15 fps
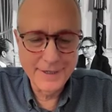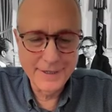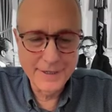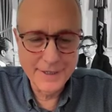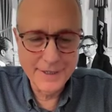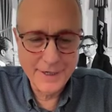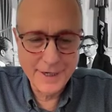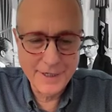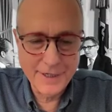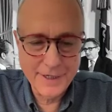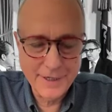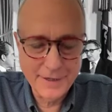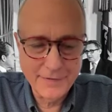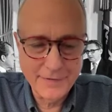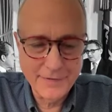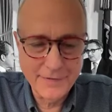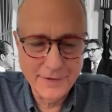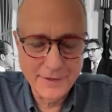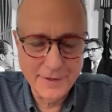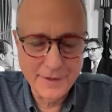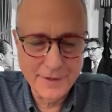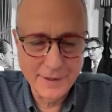discussion
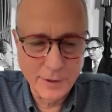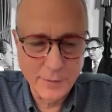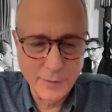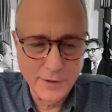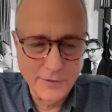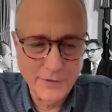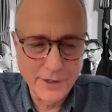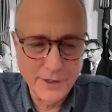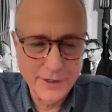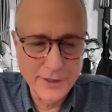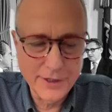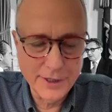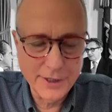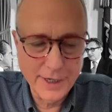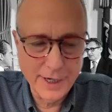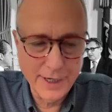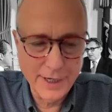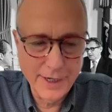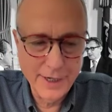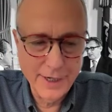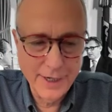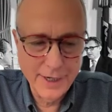of global affairs today.